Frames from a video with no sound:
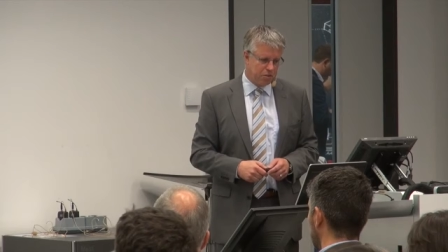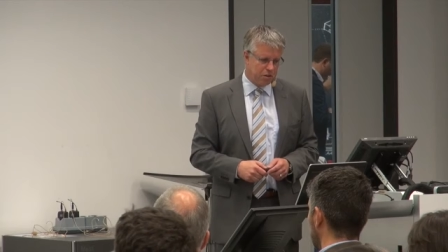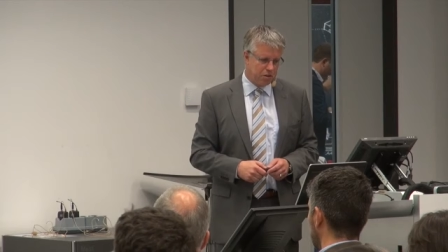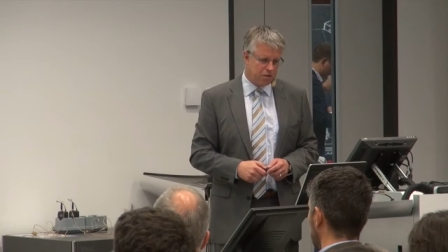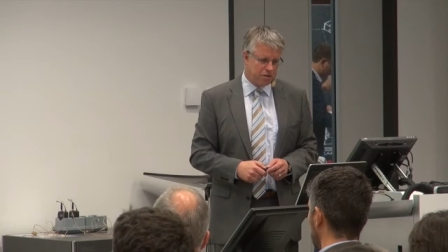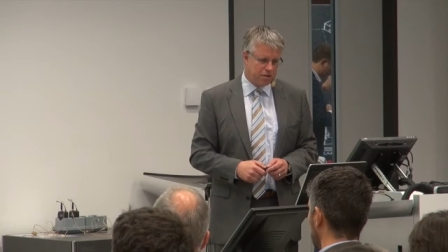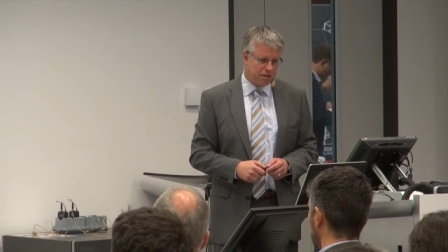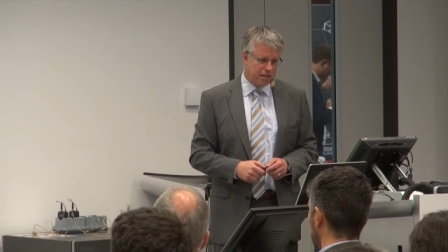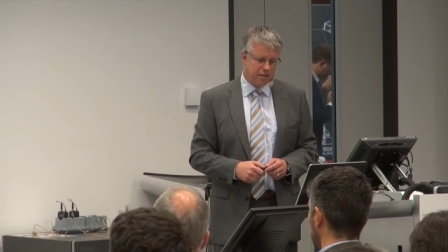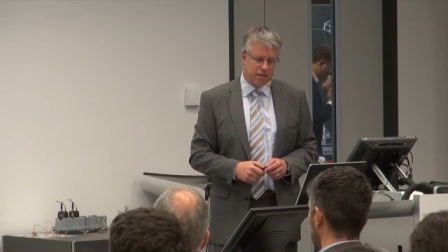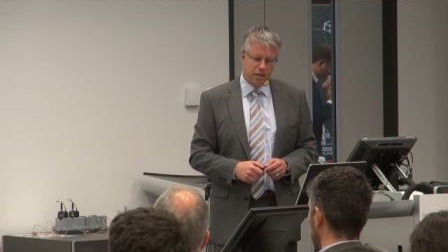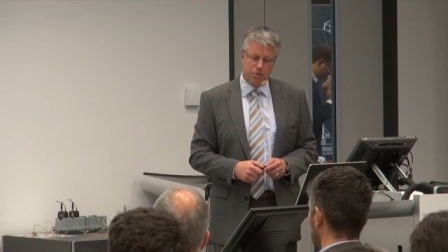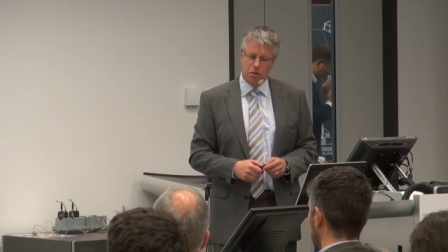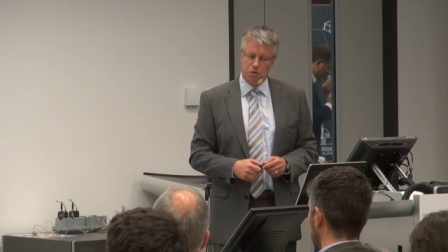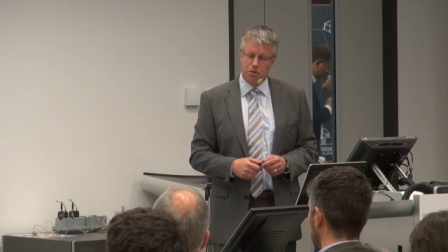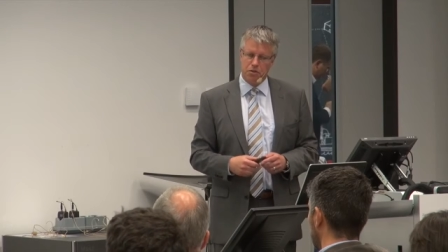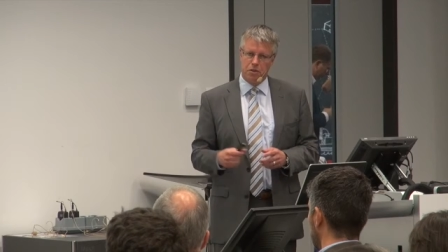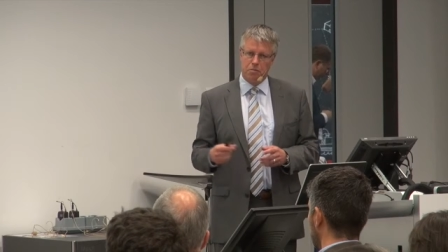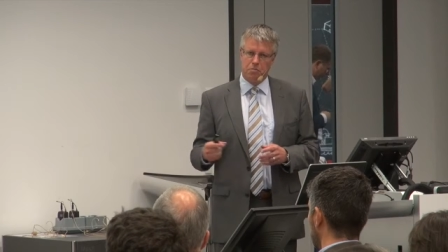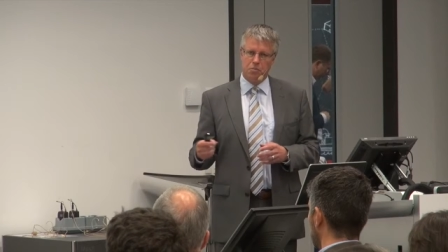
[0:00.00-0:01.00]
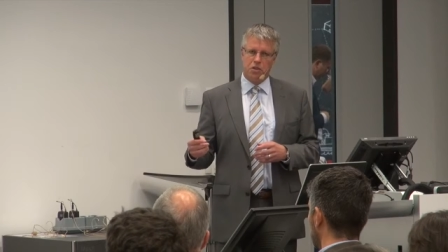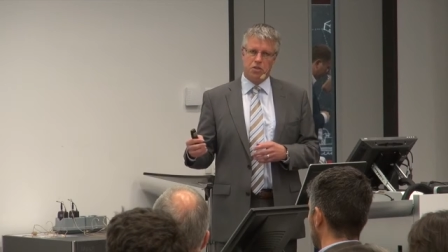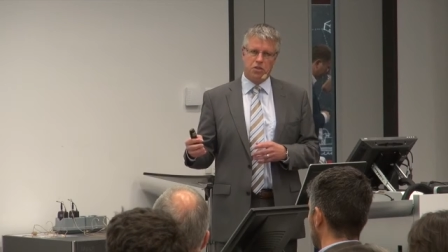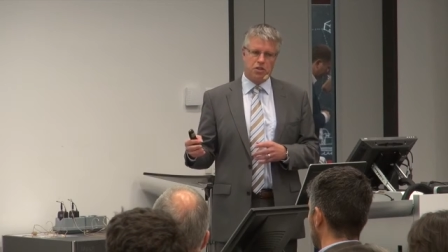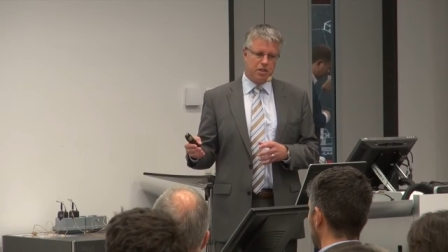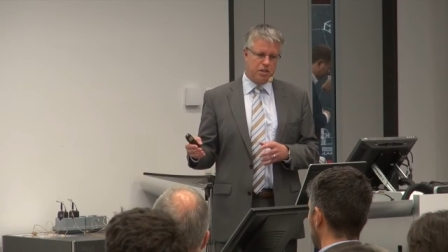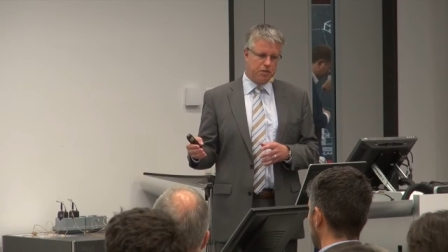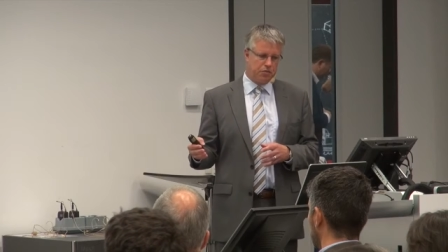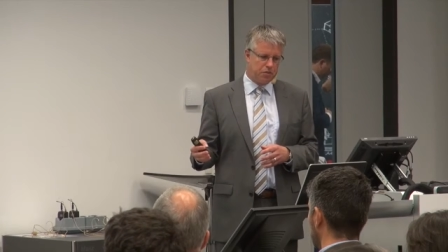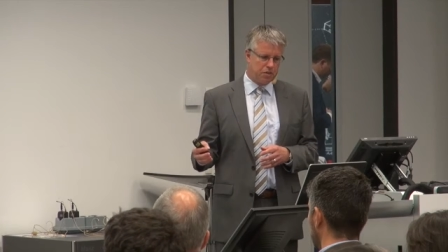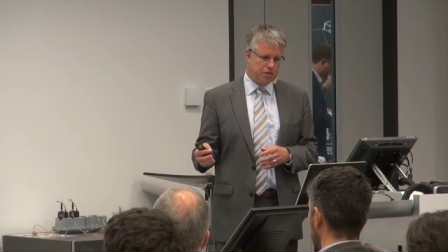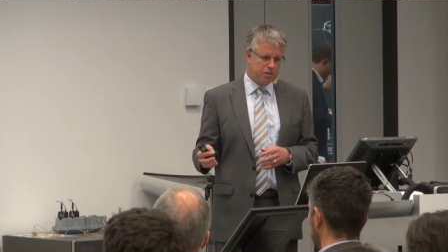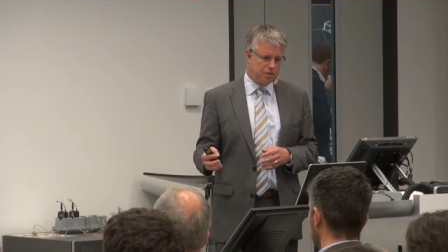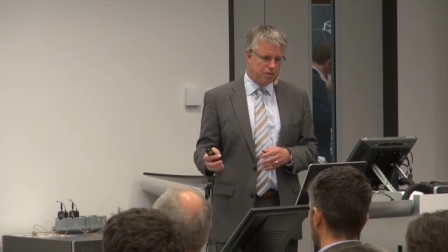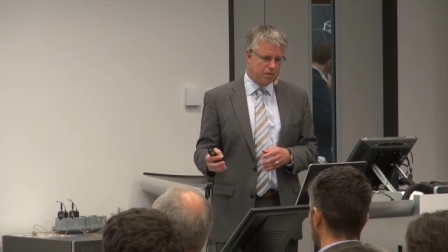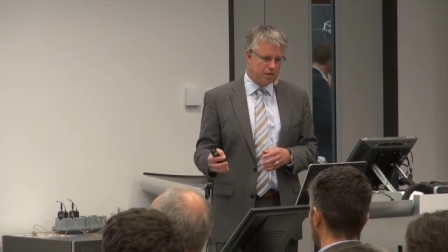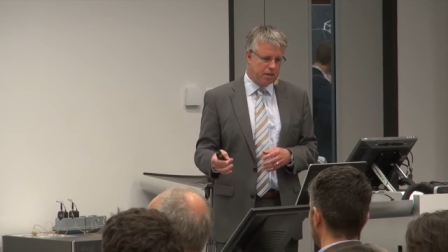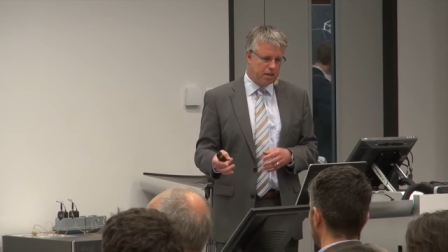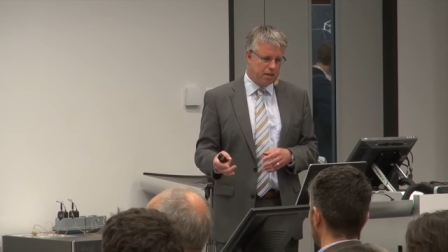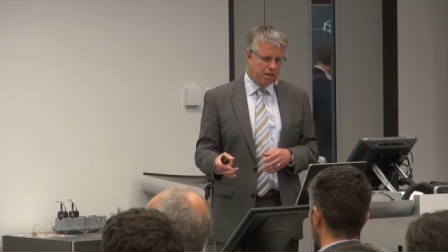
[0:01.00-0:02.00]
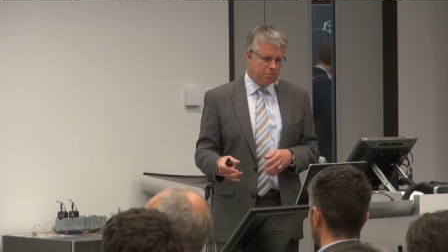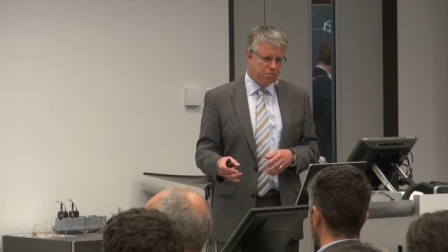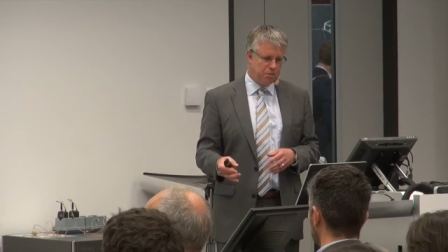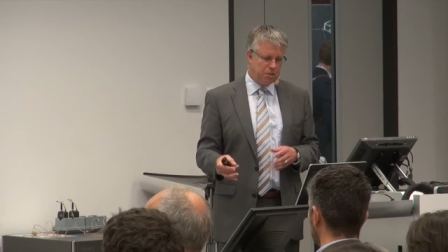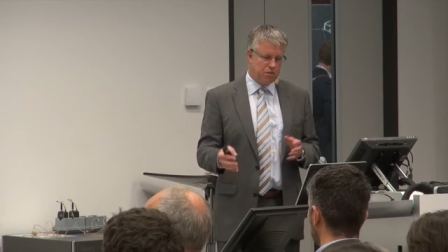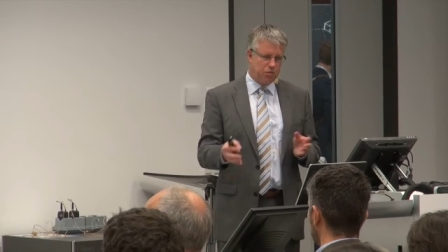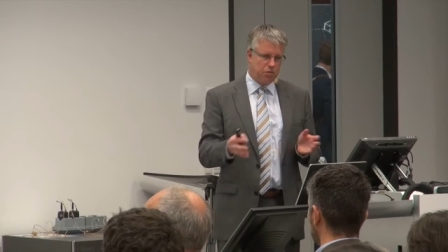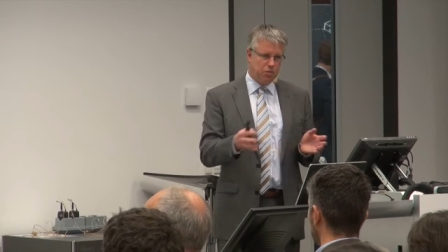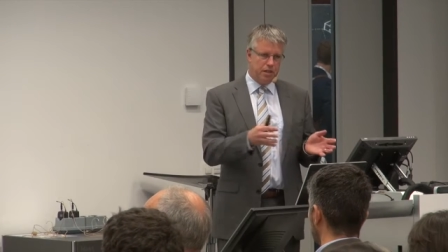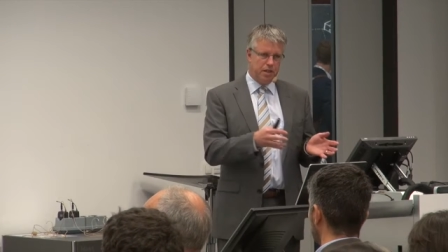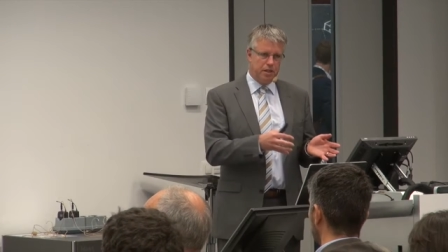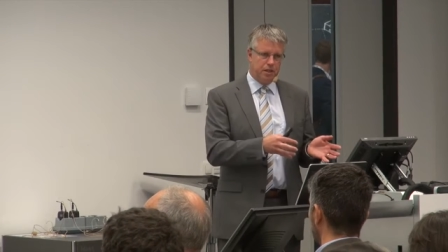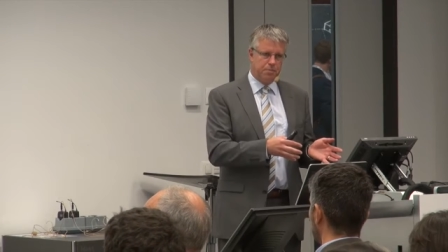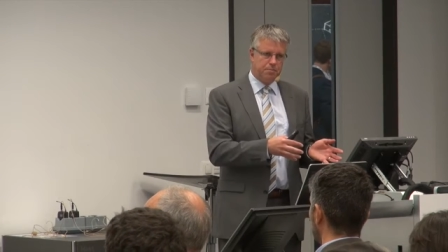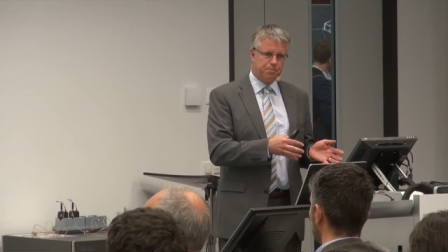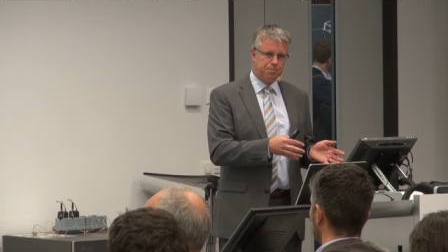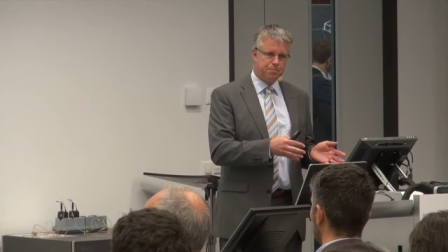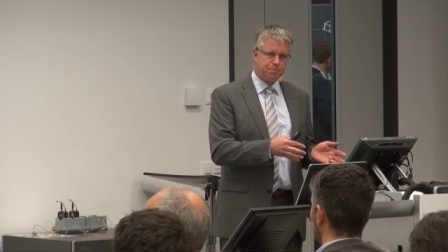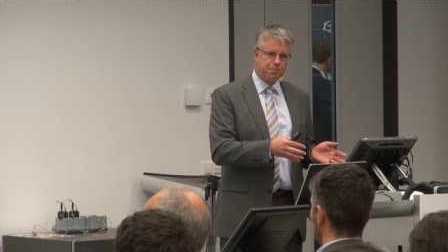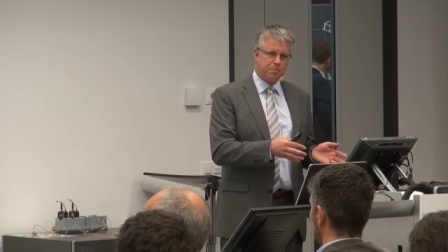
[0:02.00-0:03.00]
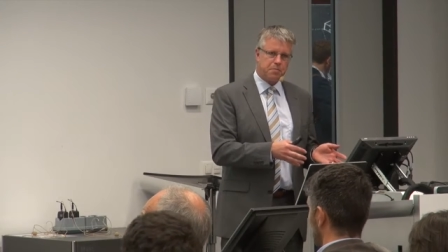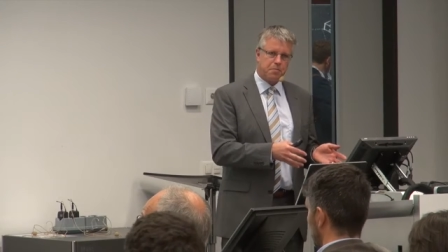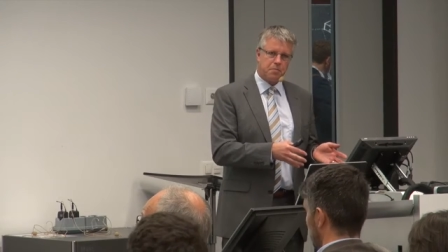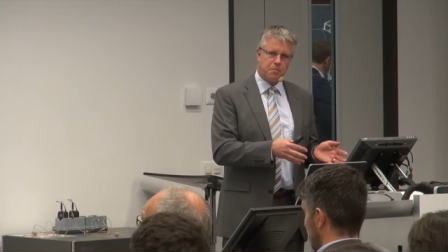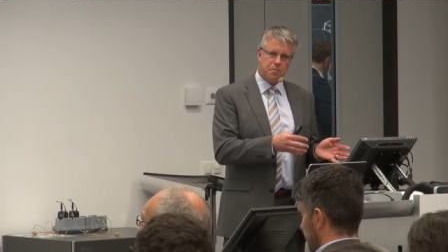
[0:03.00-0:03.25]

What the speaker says: was that there was not much difference between